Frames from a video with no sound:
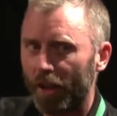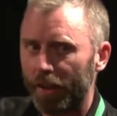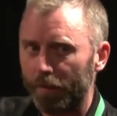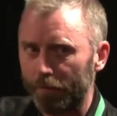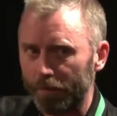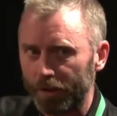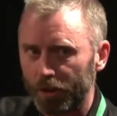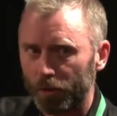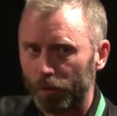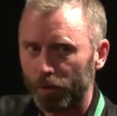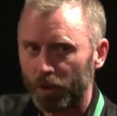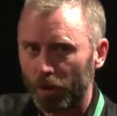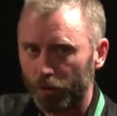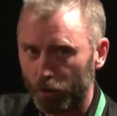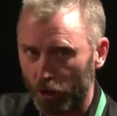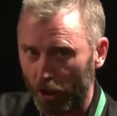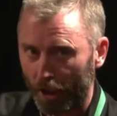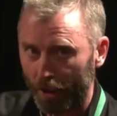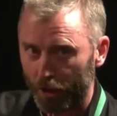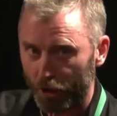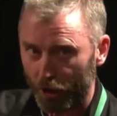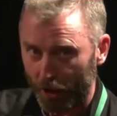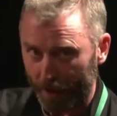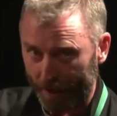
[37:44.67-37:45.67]
is also
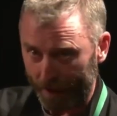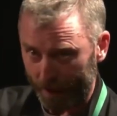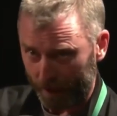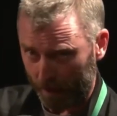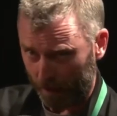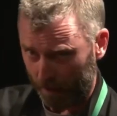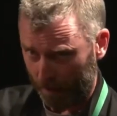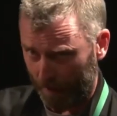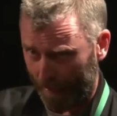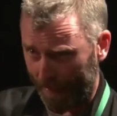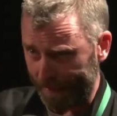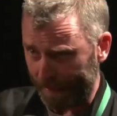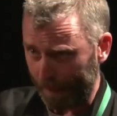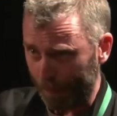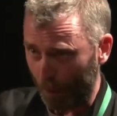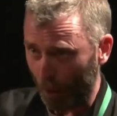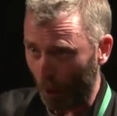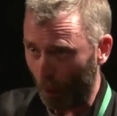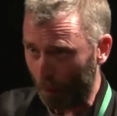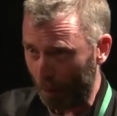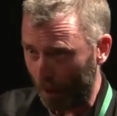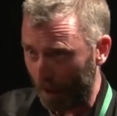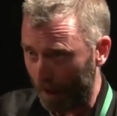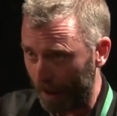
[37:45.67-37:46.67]
changing its
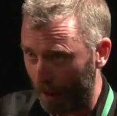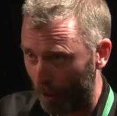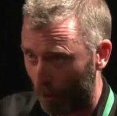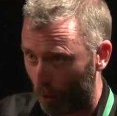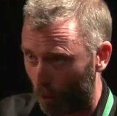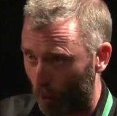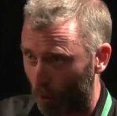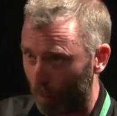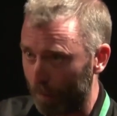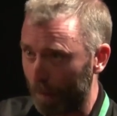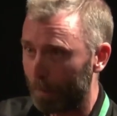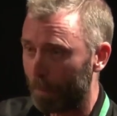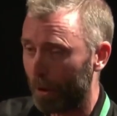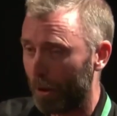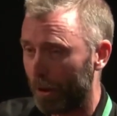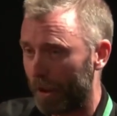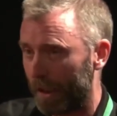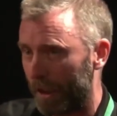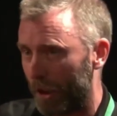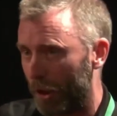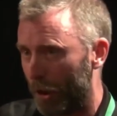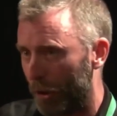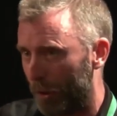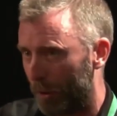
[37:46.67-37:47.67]
anti-monopoly law and
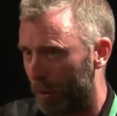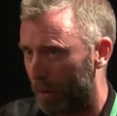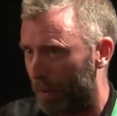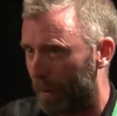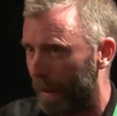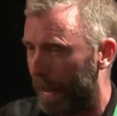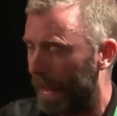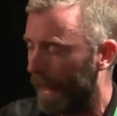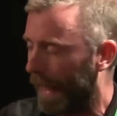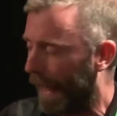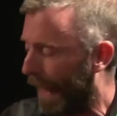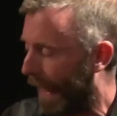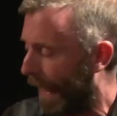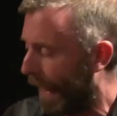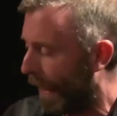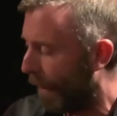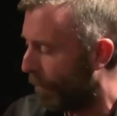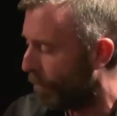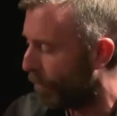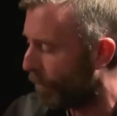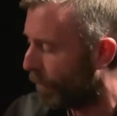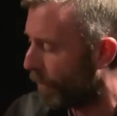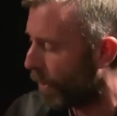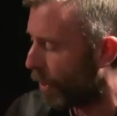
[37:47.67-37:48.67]
putting new
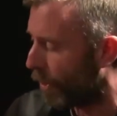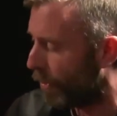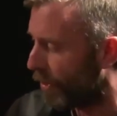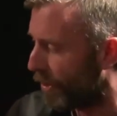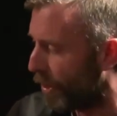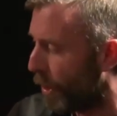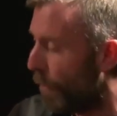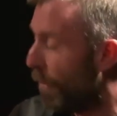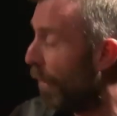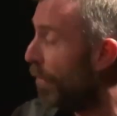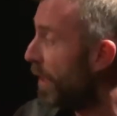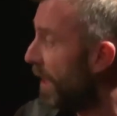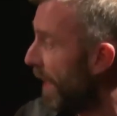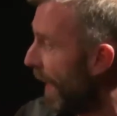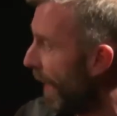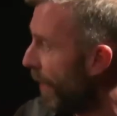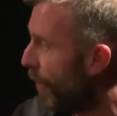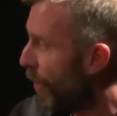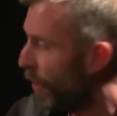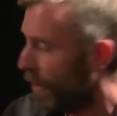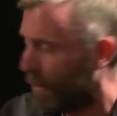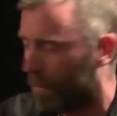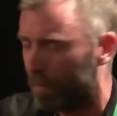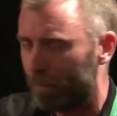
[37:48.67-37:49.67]
consumer
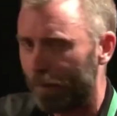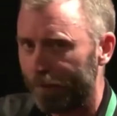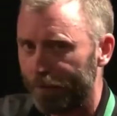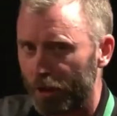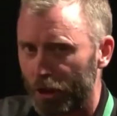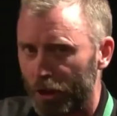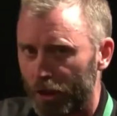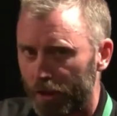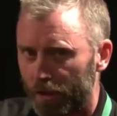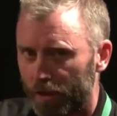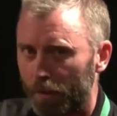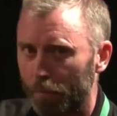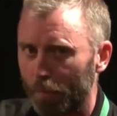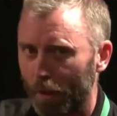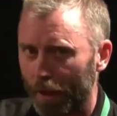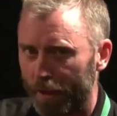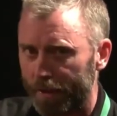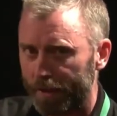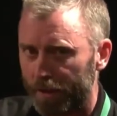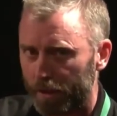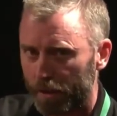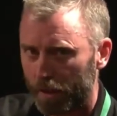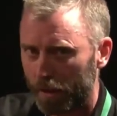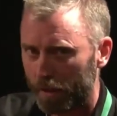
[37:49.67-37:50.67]
protection provisions in
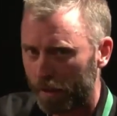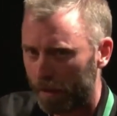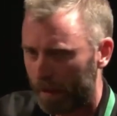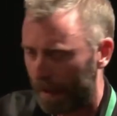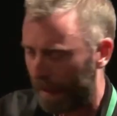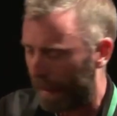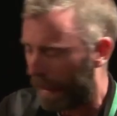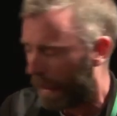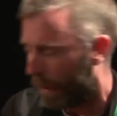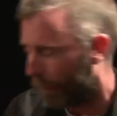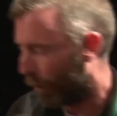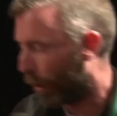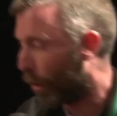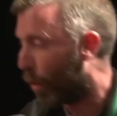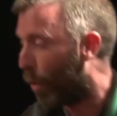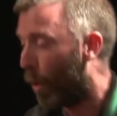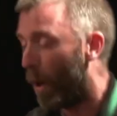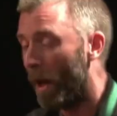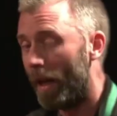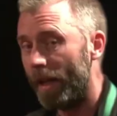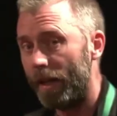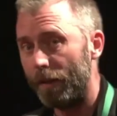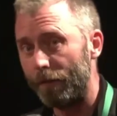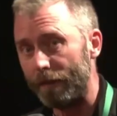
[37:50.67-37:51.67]
place to
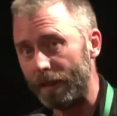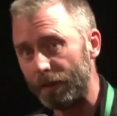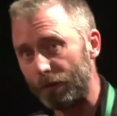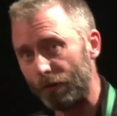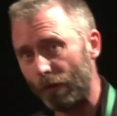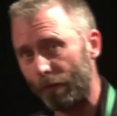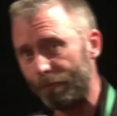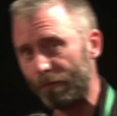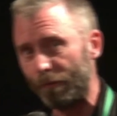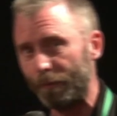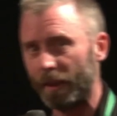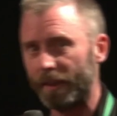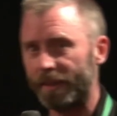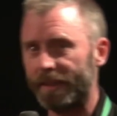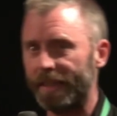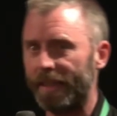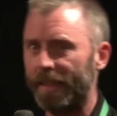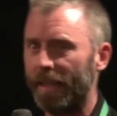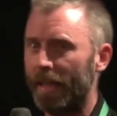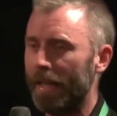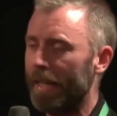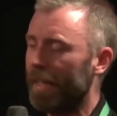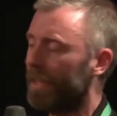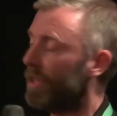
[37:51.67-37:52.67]
require
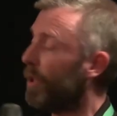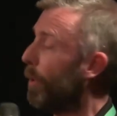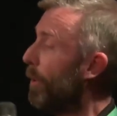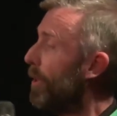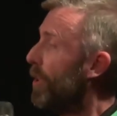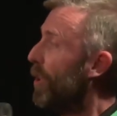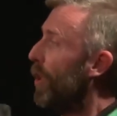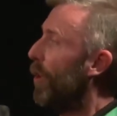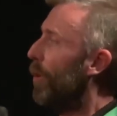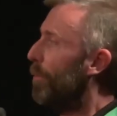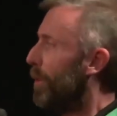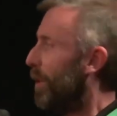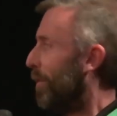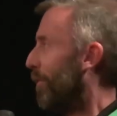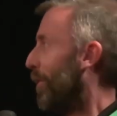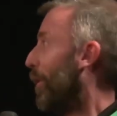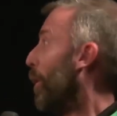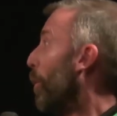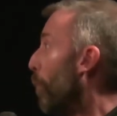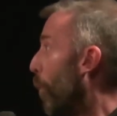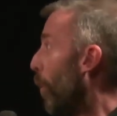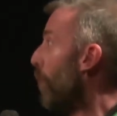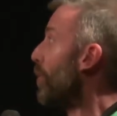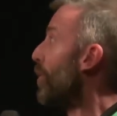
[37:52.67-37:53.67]
interoperability. So in terms of,
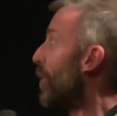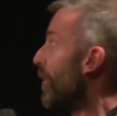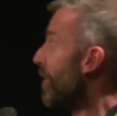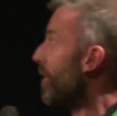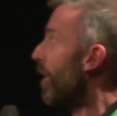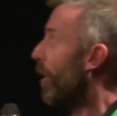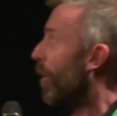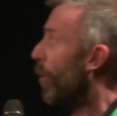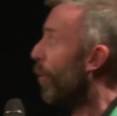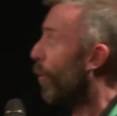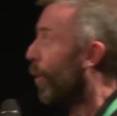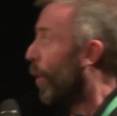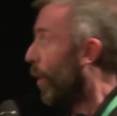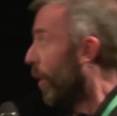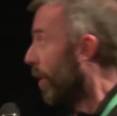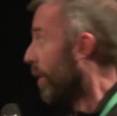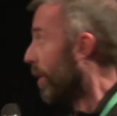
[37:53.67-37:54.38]
what does a law look